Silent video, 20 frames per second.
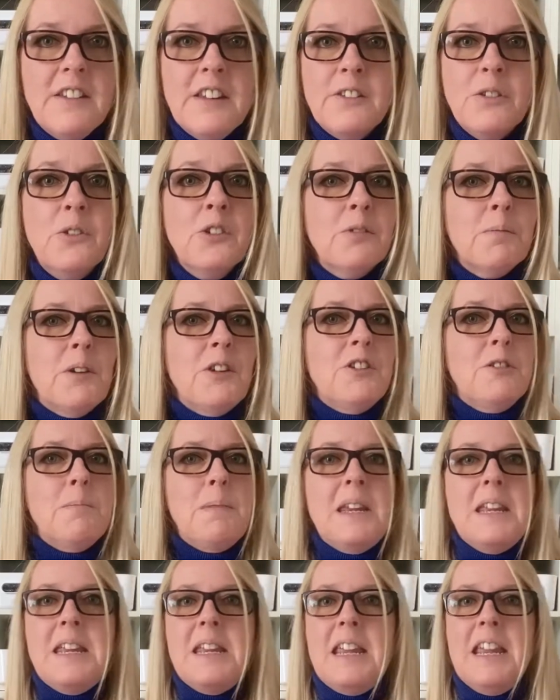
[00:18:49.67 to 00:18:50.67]
It's all supposed to
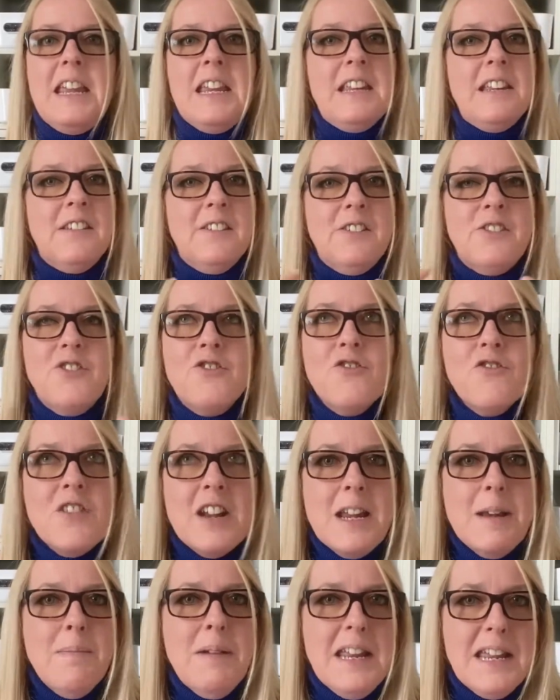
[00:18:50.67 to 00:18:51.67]
be
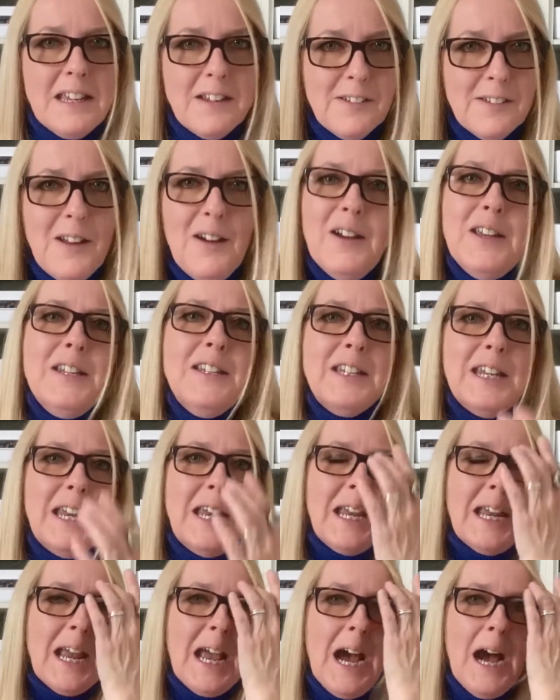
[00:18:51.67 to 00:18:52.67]
extremely
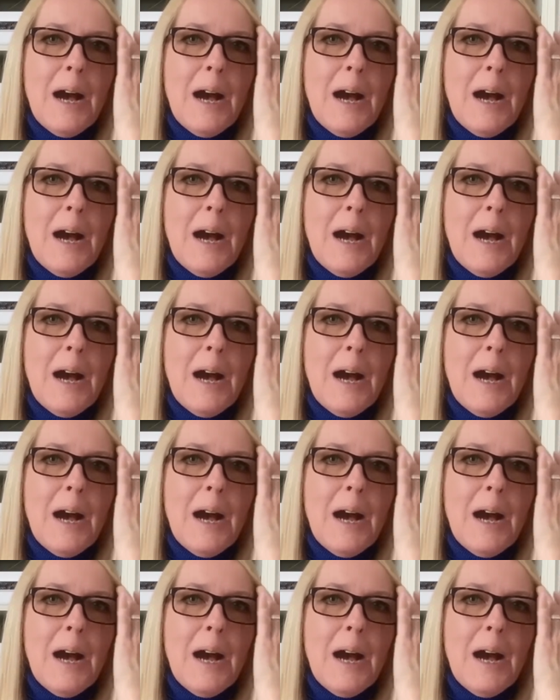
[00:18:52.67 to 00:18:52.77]
exciting.